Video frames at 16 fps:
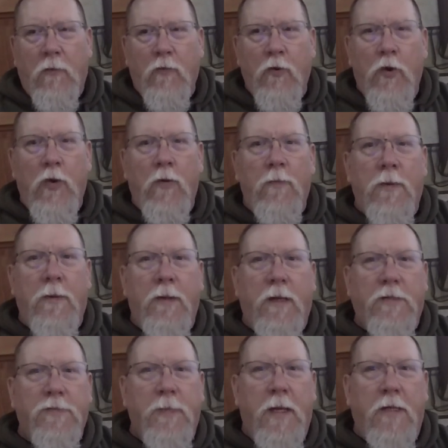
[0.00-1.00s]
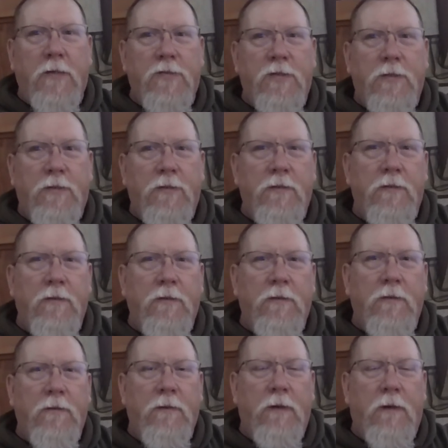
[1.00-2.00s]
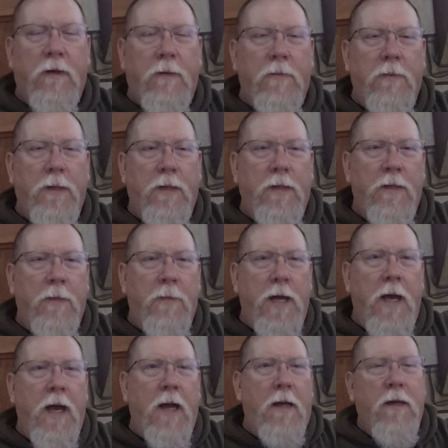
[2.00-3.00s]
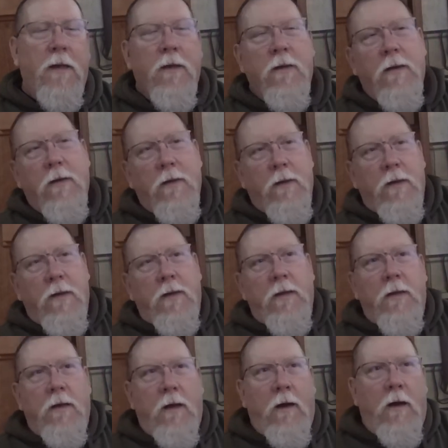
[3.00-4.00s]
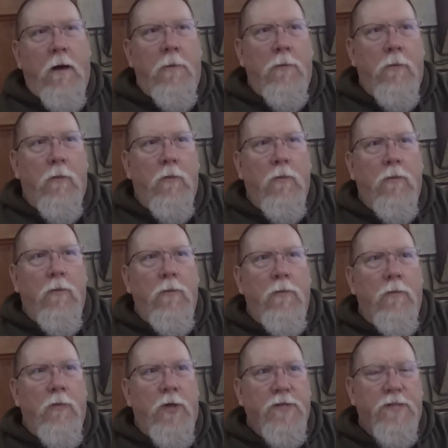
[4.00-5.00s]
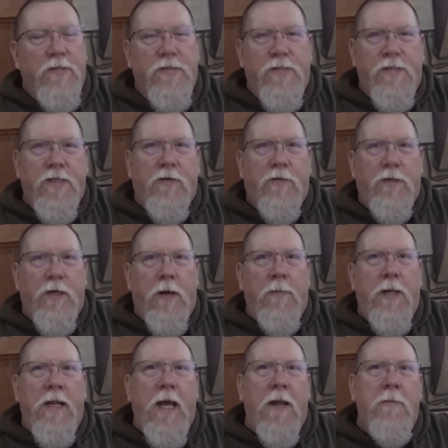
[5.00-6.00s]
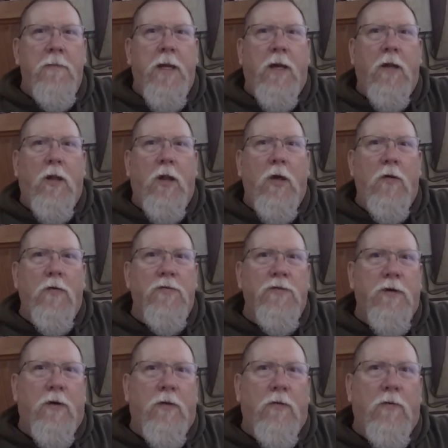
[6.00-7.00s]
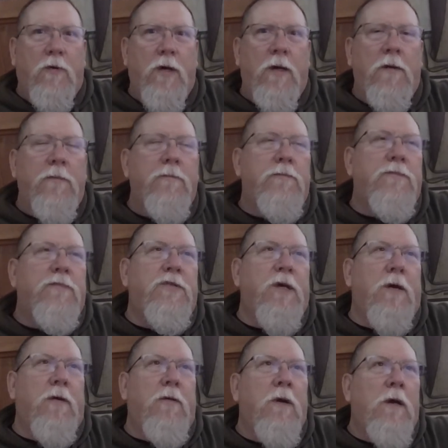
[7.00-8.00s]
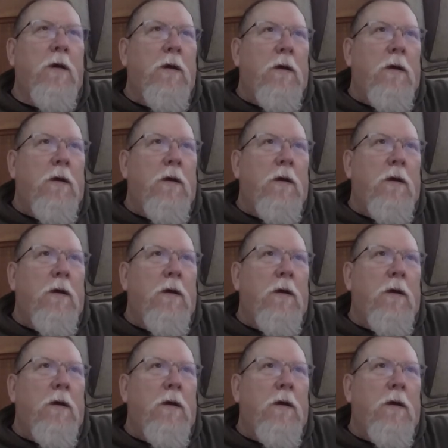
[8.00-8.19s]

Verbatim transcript: room expansion. Um, in the back um, wasn't sealed up. It hadn't been closed all the way, so